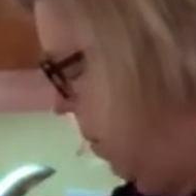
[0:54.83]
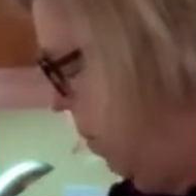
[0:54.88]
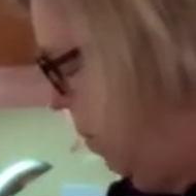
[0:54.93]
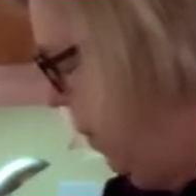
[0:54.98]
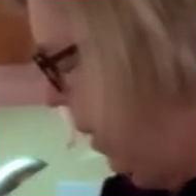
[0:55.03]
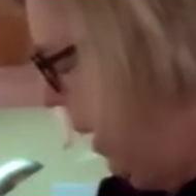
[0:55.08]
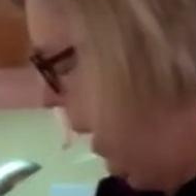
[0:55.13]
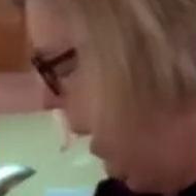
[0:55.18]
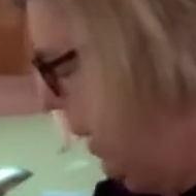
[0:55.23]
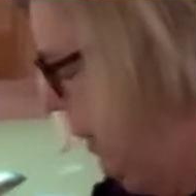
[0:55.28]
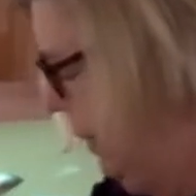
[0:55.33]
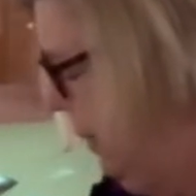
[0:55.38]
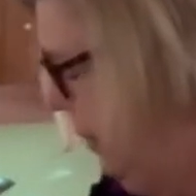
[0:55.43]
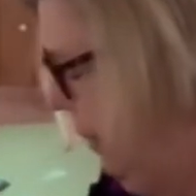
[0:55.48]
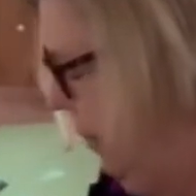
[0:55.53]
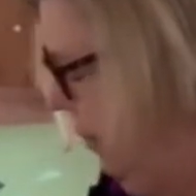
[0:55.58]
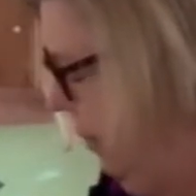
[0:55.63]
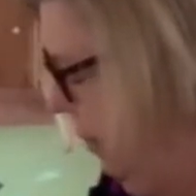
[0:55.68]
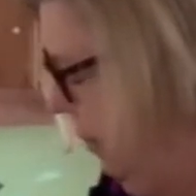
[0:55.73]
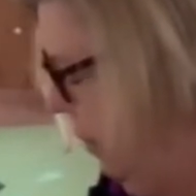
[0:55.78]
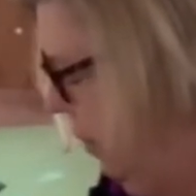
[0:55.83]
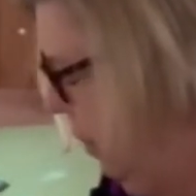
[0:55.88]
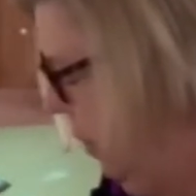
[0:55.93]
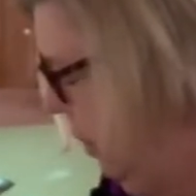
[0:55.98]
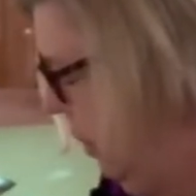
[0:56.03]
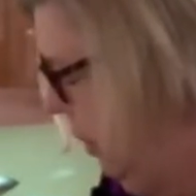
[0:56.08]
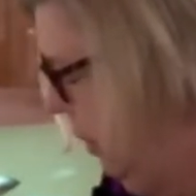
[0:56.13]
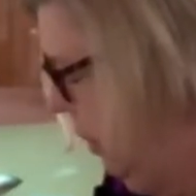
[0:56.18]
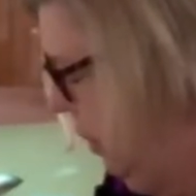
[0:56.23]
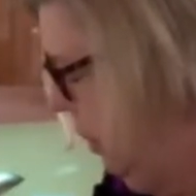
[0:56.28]
But
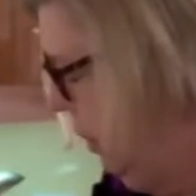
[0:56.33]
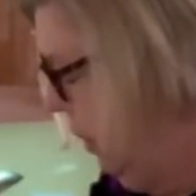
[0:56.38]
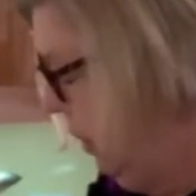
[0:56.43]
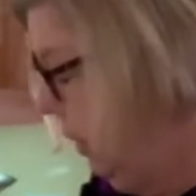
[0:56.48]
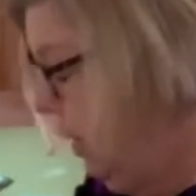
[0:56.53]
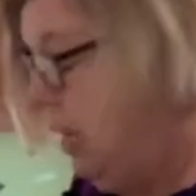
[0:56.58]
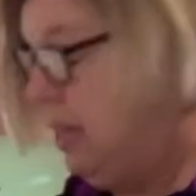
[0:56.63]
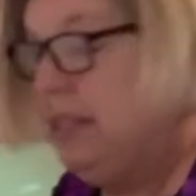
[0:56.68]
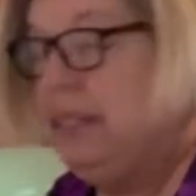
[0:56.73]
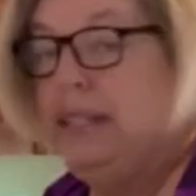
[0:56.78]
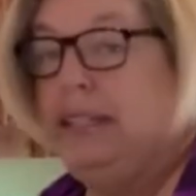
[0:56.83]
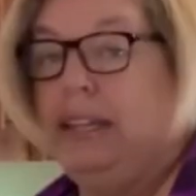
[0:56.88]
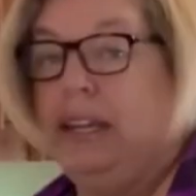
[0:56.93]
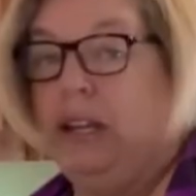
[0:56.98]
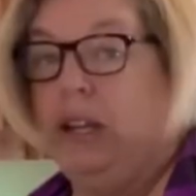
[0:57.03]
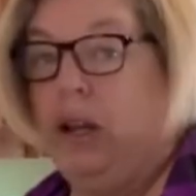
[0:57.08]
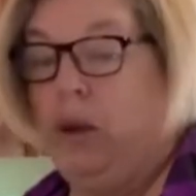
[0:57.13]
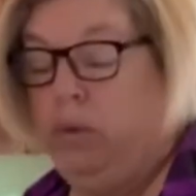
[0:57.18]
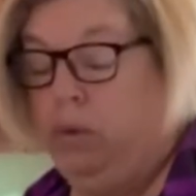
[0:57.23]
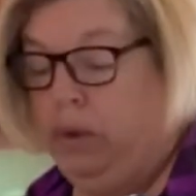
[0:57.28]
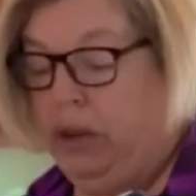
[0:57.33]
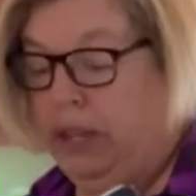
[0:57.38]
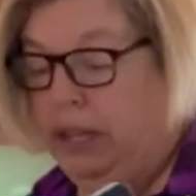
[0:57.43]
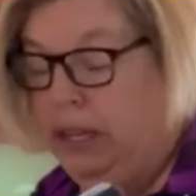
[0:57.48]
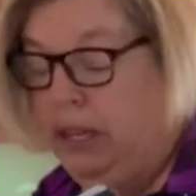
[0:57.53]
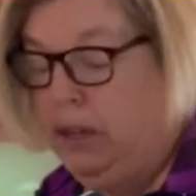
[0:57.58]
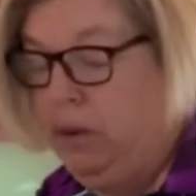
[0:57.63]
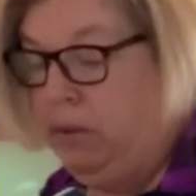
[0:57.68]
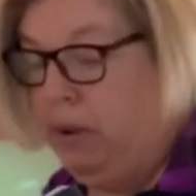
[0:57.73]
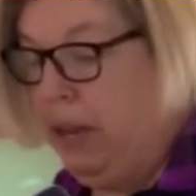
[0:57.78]
it's still a really
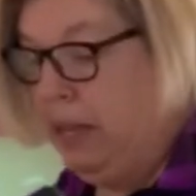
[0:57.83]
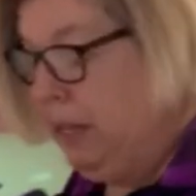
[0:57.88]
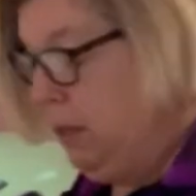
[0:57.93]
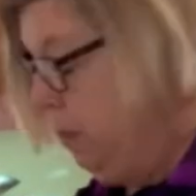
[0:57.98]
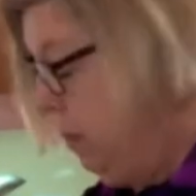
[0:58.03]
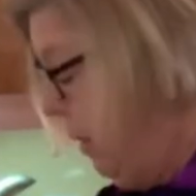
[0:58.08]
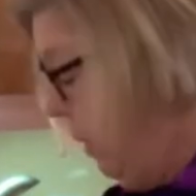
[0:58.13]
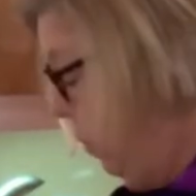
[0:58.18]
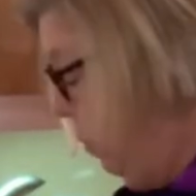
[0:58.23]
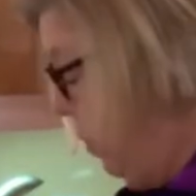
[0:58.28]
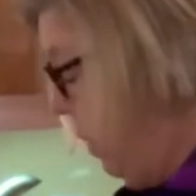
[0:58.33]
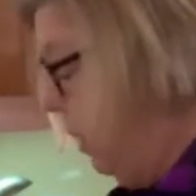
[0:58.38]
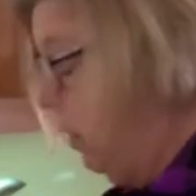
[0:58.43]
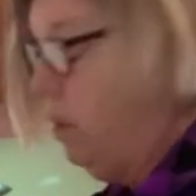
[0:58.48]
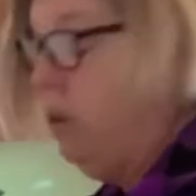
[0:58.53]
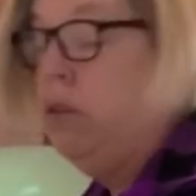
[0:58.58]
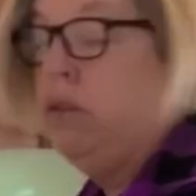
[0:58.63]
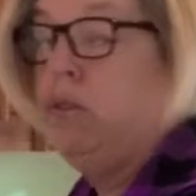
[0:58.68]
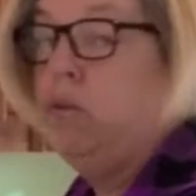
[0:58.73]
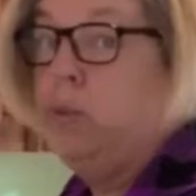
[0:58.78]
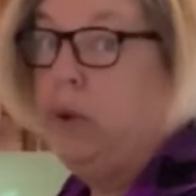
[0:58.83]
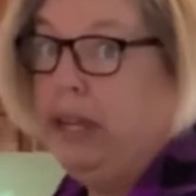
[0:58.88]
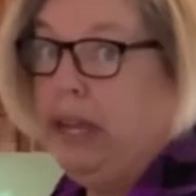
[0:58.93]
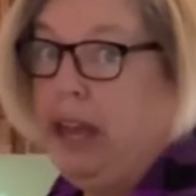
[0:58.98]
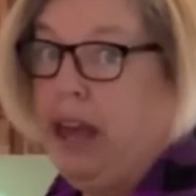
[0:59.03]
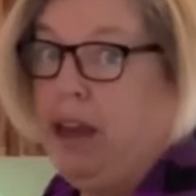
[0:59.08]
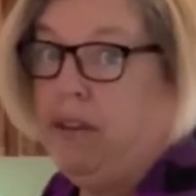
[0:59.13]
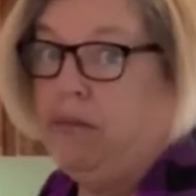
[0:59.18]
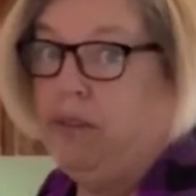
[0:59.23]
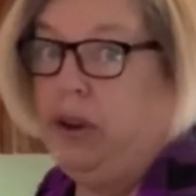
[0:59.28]
good recipe whether we
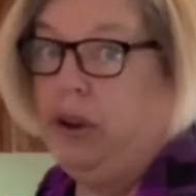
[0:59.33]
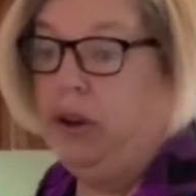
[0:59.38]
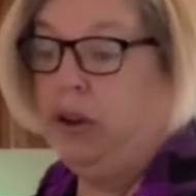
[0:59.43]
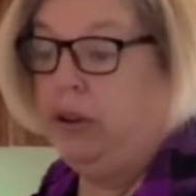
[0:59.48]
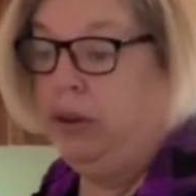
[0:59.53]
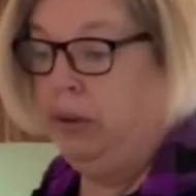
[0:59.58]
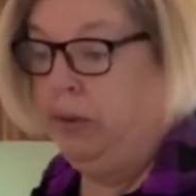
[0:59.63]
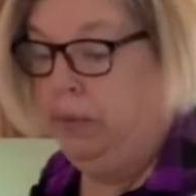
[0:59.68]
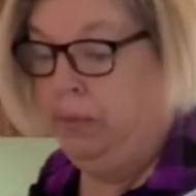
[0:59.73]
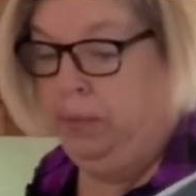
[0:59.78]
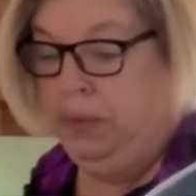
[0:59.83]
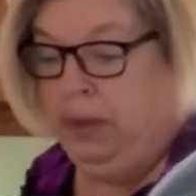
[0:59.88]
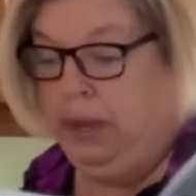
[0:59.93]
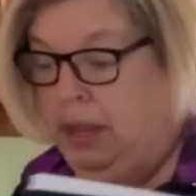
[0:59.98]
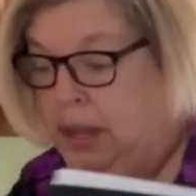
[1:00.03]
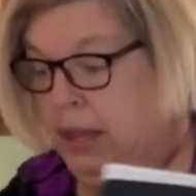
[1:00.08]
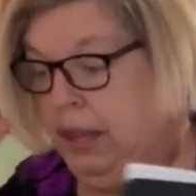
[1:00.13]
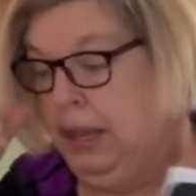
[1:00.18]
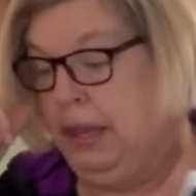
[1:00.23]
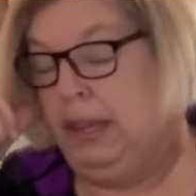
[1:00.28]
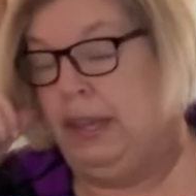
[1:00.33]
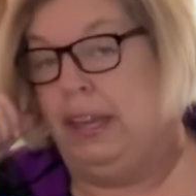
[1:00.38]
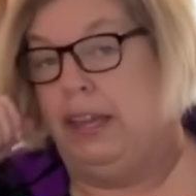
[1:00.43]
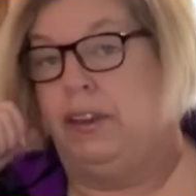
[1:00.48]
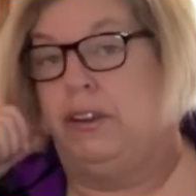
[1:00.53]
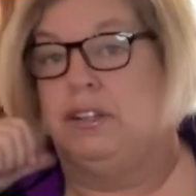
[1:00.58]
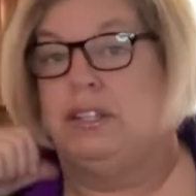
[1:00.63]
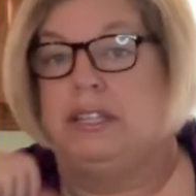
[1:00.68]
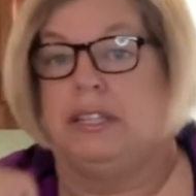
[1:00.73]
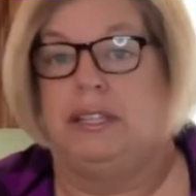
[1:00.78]
have her
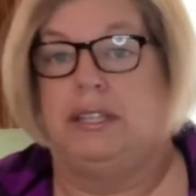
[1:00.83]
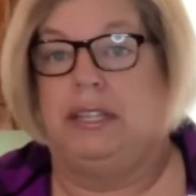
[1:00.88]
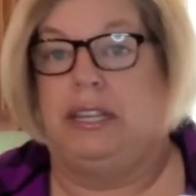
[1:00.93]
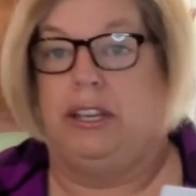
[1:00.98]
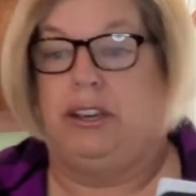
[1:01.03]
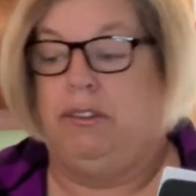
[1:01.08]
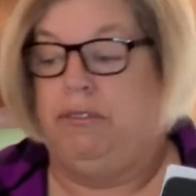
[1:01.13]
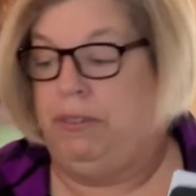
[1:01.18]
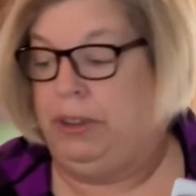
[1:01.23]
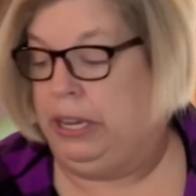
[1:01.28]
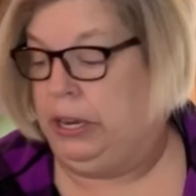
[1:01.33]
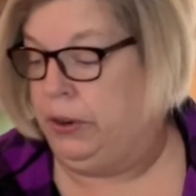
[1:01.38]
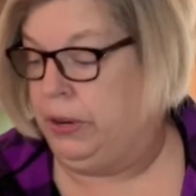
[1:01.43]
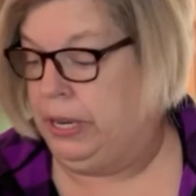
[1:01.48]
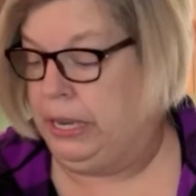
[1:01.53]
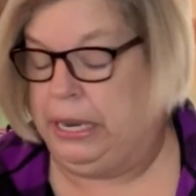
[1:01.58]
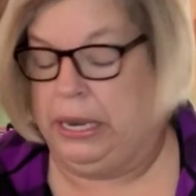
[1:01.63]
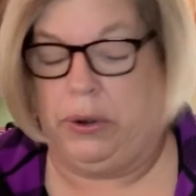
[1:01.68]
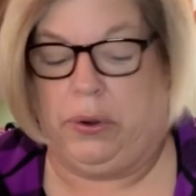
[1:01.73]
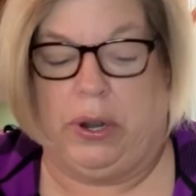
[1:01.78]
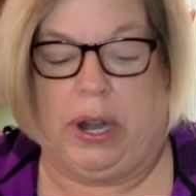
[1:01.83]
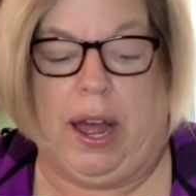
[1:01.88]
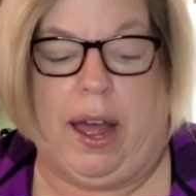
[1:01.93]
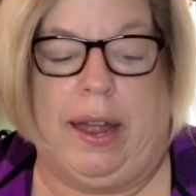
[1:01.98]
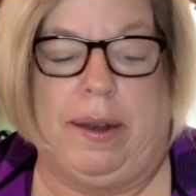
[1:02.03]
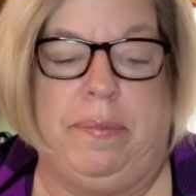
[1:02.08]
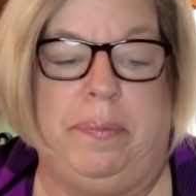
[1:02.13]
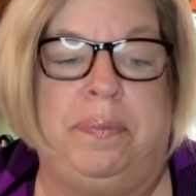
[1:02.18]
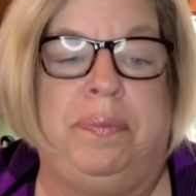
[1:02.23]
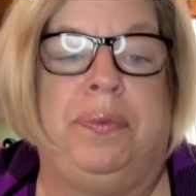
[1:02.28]
here to stick her finger in it or not.